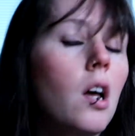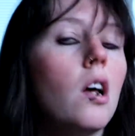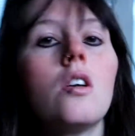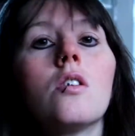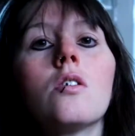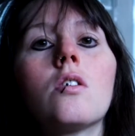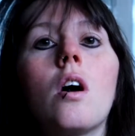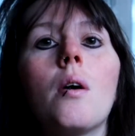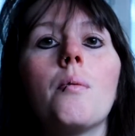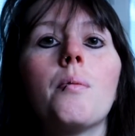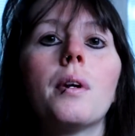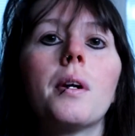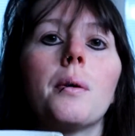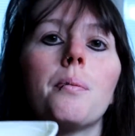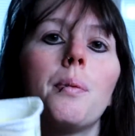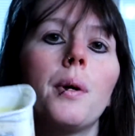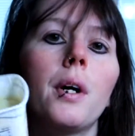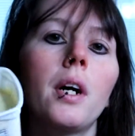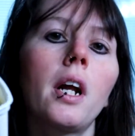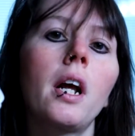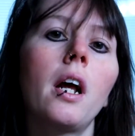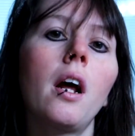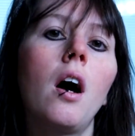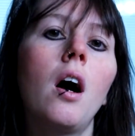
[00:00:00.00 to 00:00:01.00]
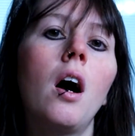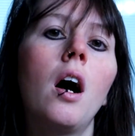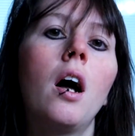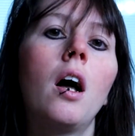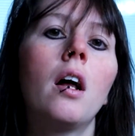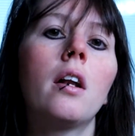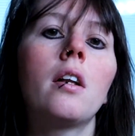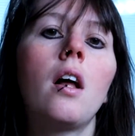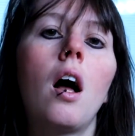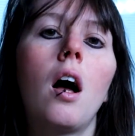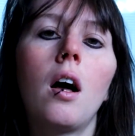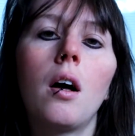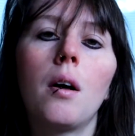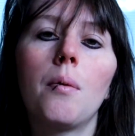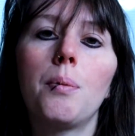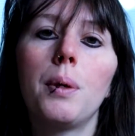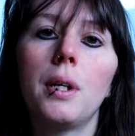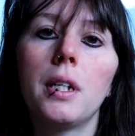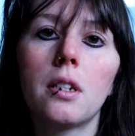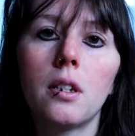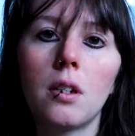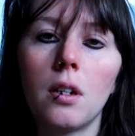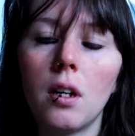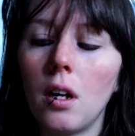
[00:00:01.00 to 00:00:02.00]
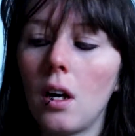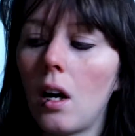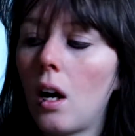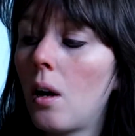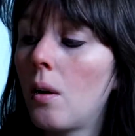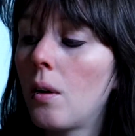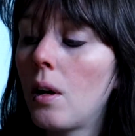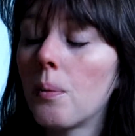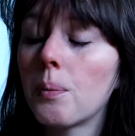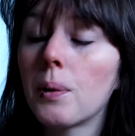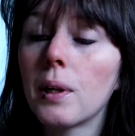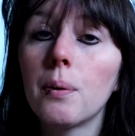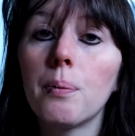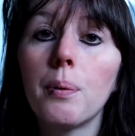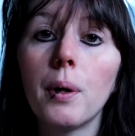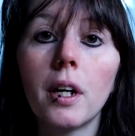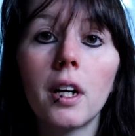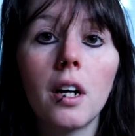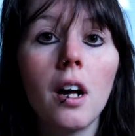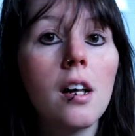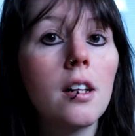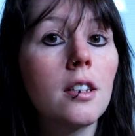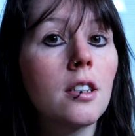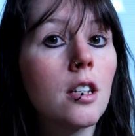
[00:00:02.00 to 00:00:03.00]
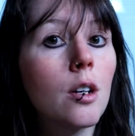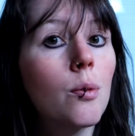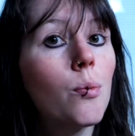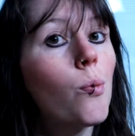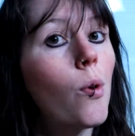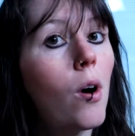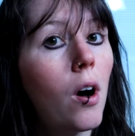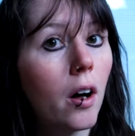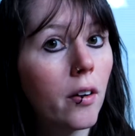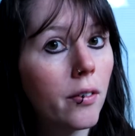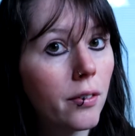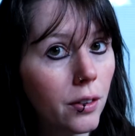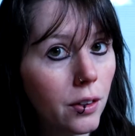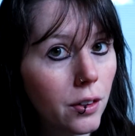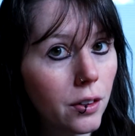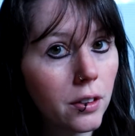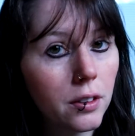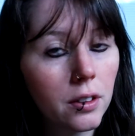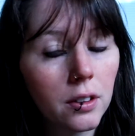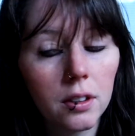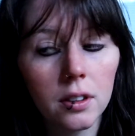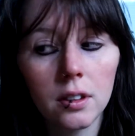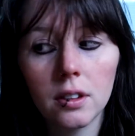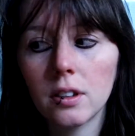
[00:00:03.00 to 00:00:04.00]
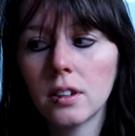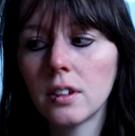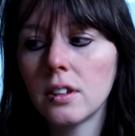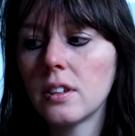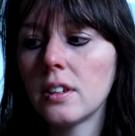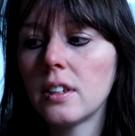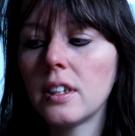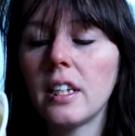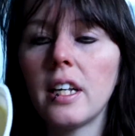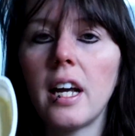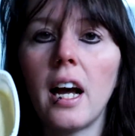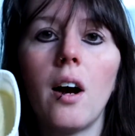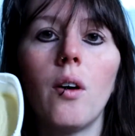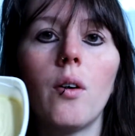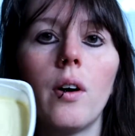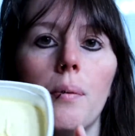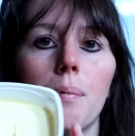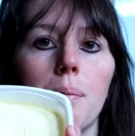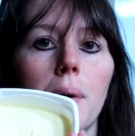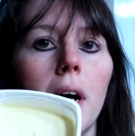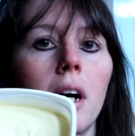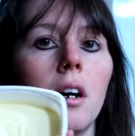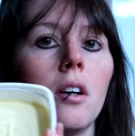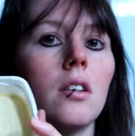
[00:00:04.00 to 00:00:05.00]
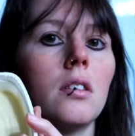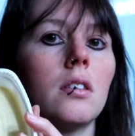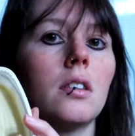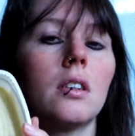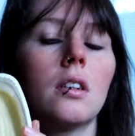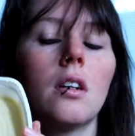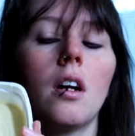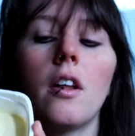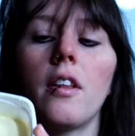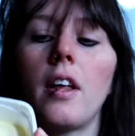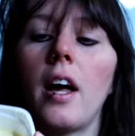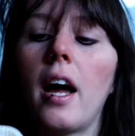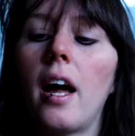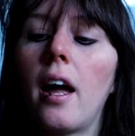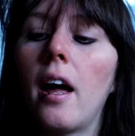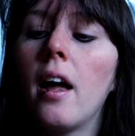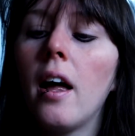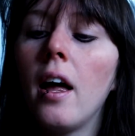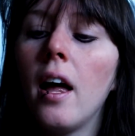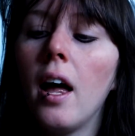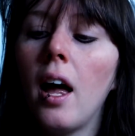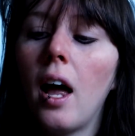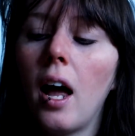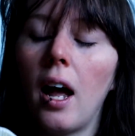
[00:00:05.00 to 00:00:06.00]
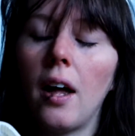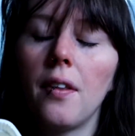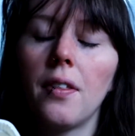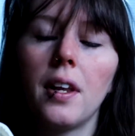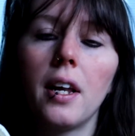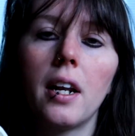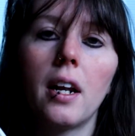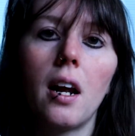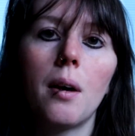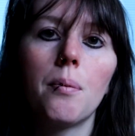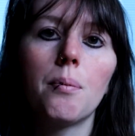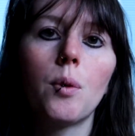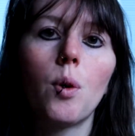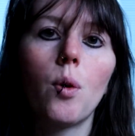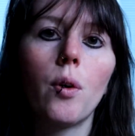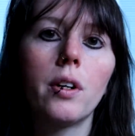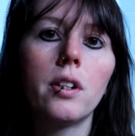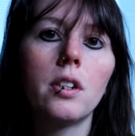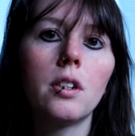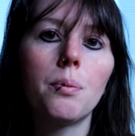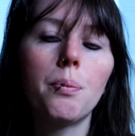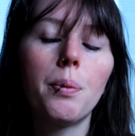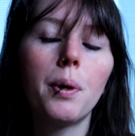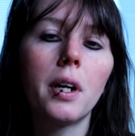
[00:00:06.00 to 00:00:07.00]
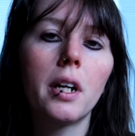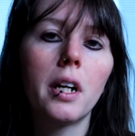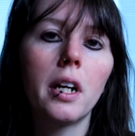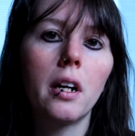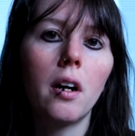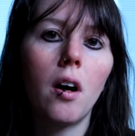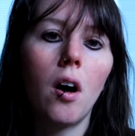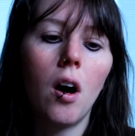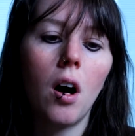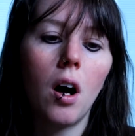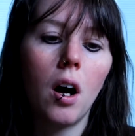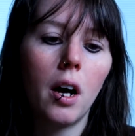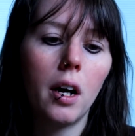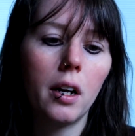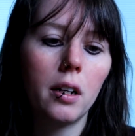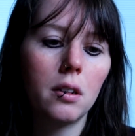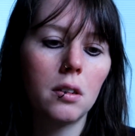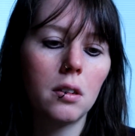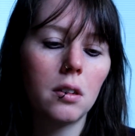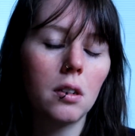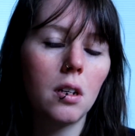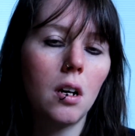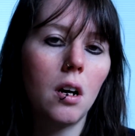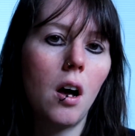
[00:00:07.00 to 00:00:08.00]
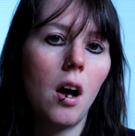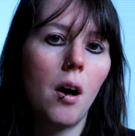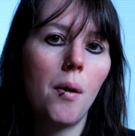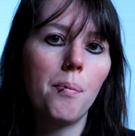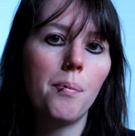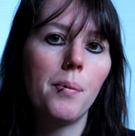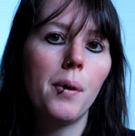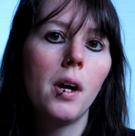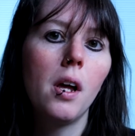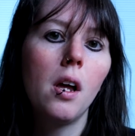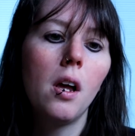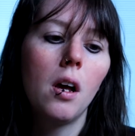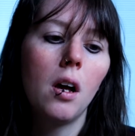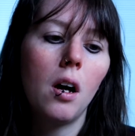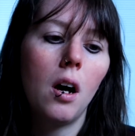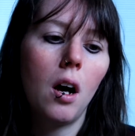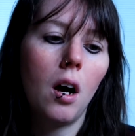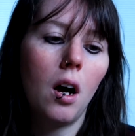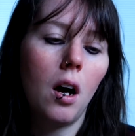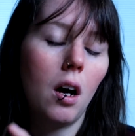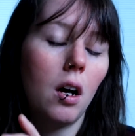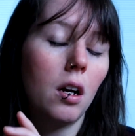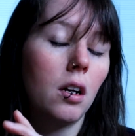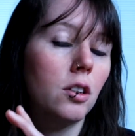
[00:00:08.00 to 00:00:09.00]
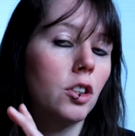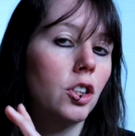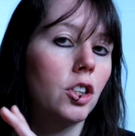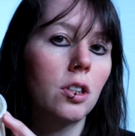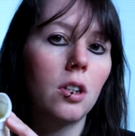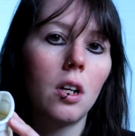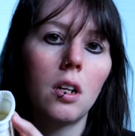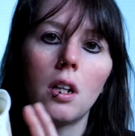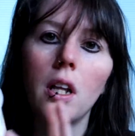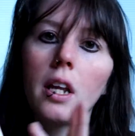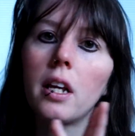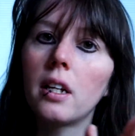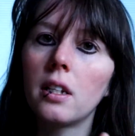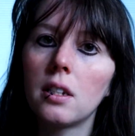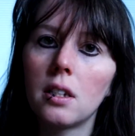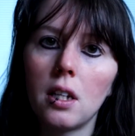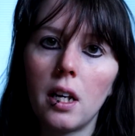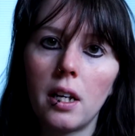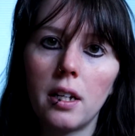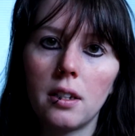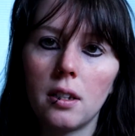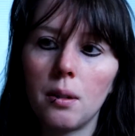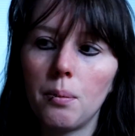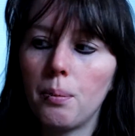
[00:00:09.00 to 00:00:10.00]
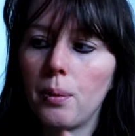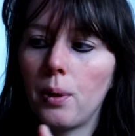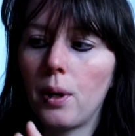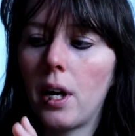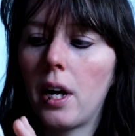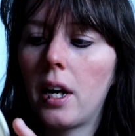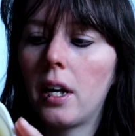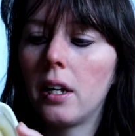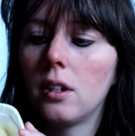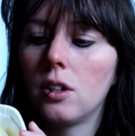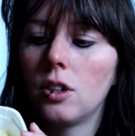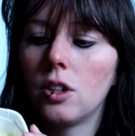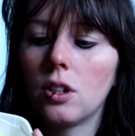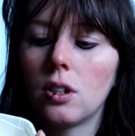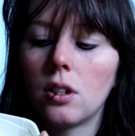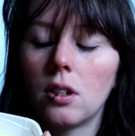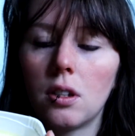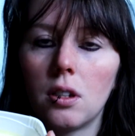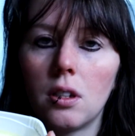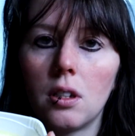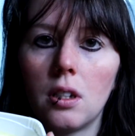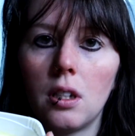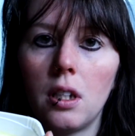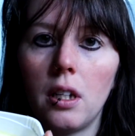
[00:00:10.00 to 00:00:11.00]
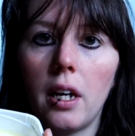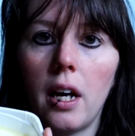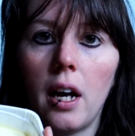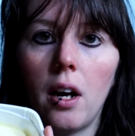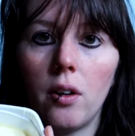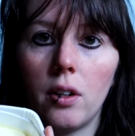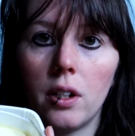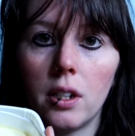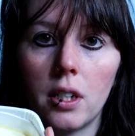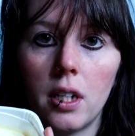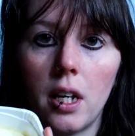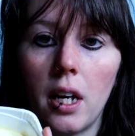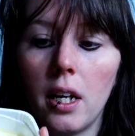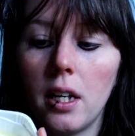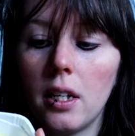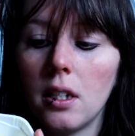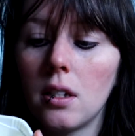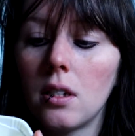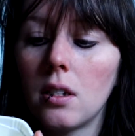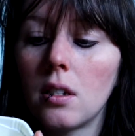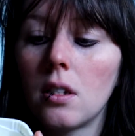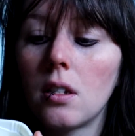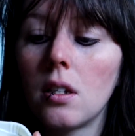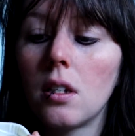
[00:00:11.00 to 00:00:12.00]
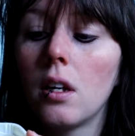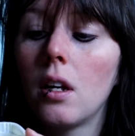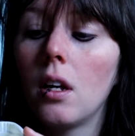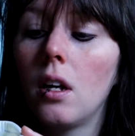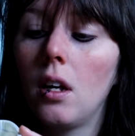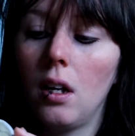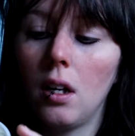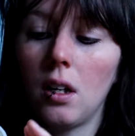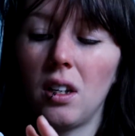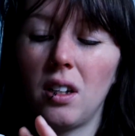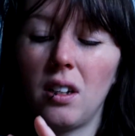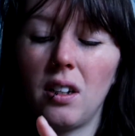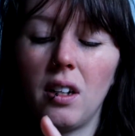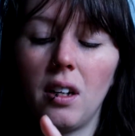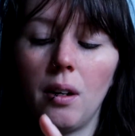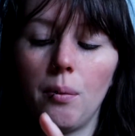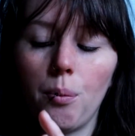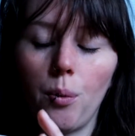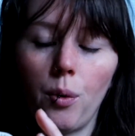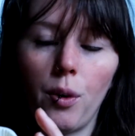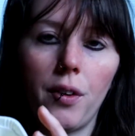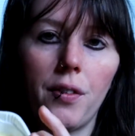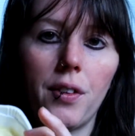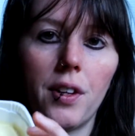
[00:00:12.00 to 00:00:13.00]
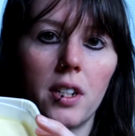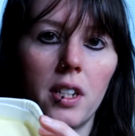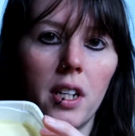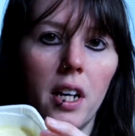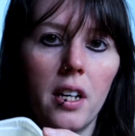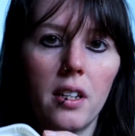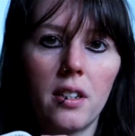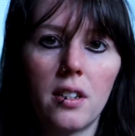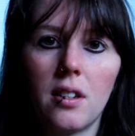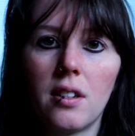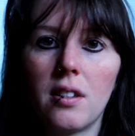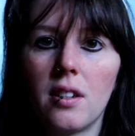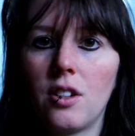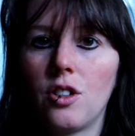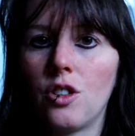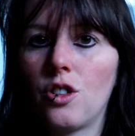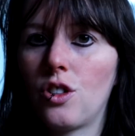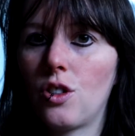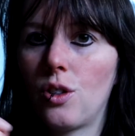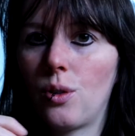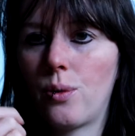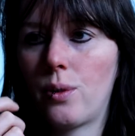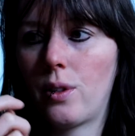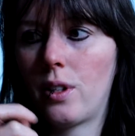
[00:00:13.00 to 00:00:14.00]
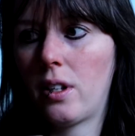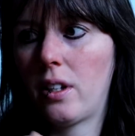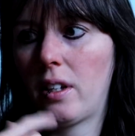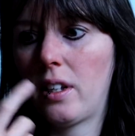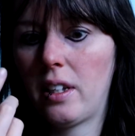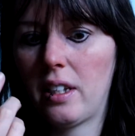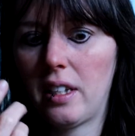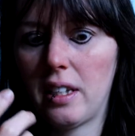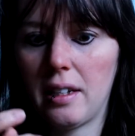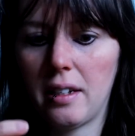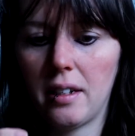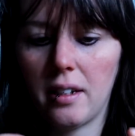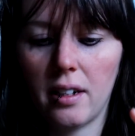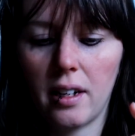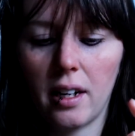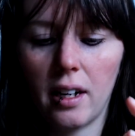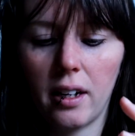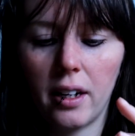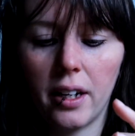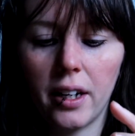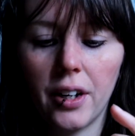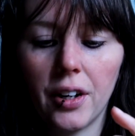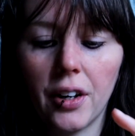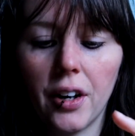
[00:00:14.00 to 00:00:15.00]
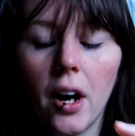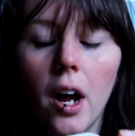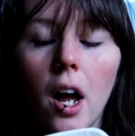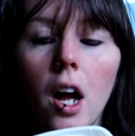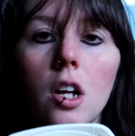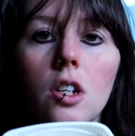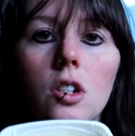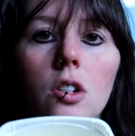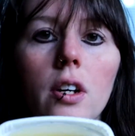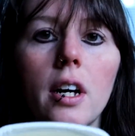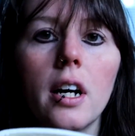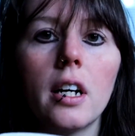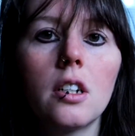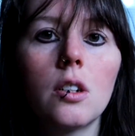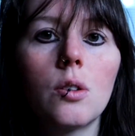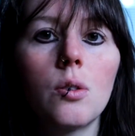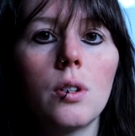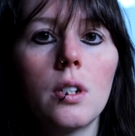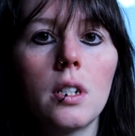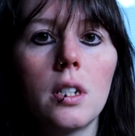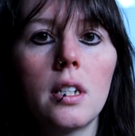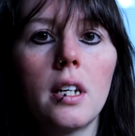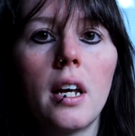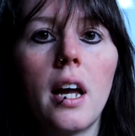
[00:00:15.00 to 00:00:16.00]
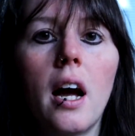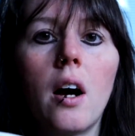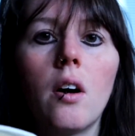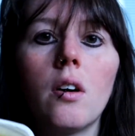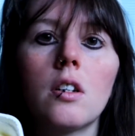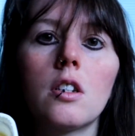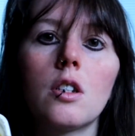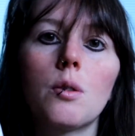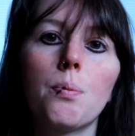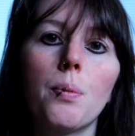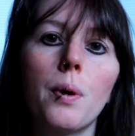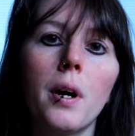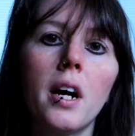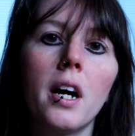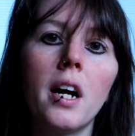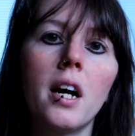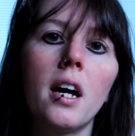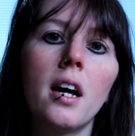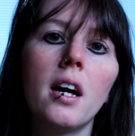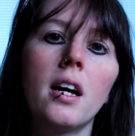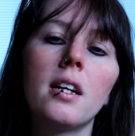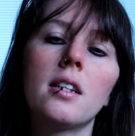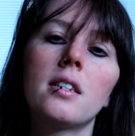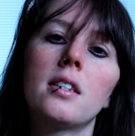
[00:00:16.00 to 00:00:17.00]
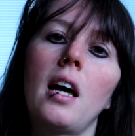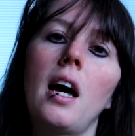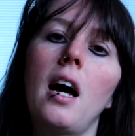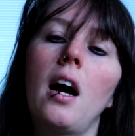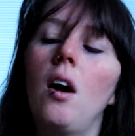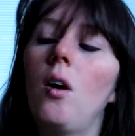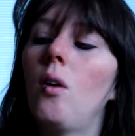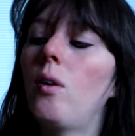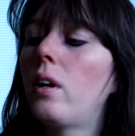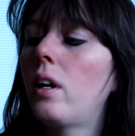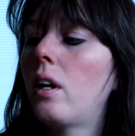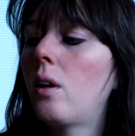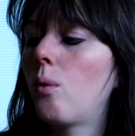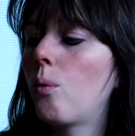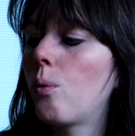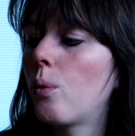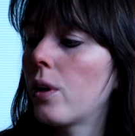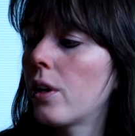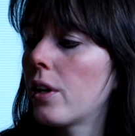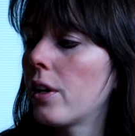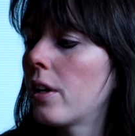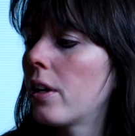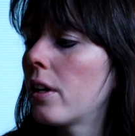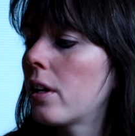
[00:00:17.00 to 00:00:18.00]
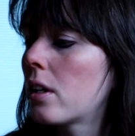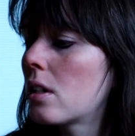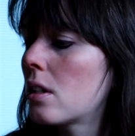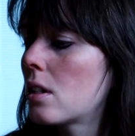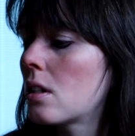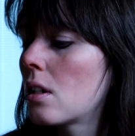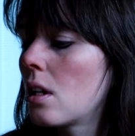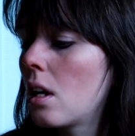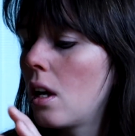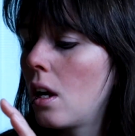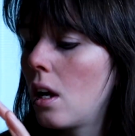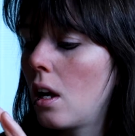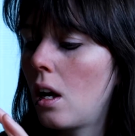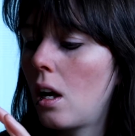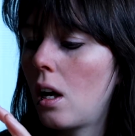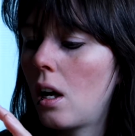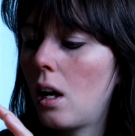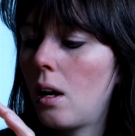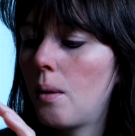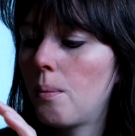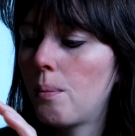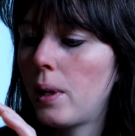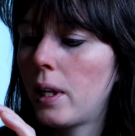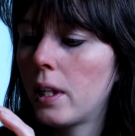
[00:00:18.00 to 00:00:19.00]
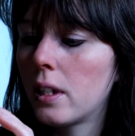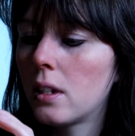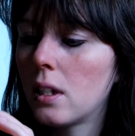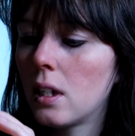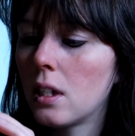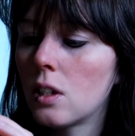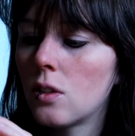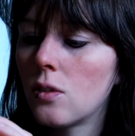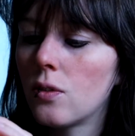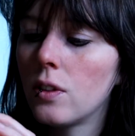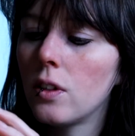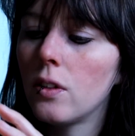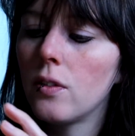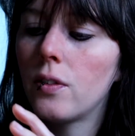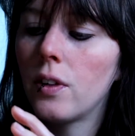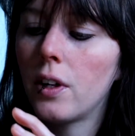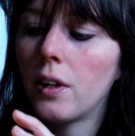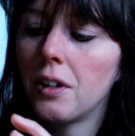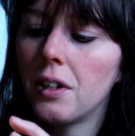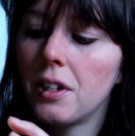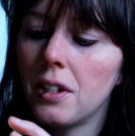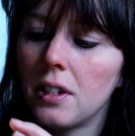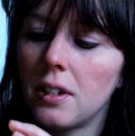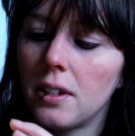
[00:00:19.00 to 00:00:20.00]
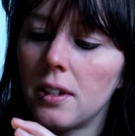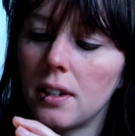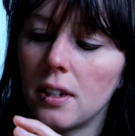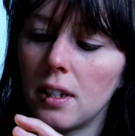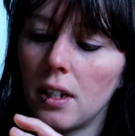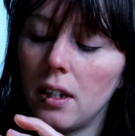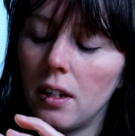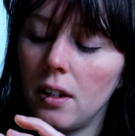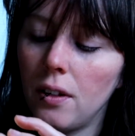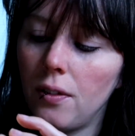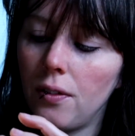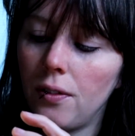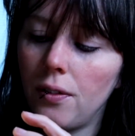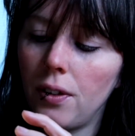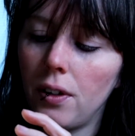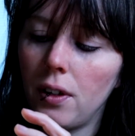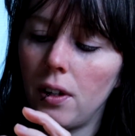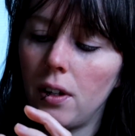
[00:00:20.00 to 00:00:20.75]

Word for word: So I'm gonna put it on a piece of, uh, I'm gonna put it on some waffles to see how it melts and all that. And then I'm going to put it on some, uh, just on like a slice of bread just to see how it tastes and get more of the taste because I just don't want to like eat it out of here. So yeah, I just want to see how it spreads, how it works. Um, it does feel very stiff.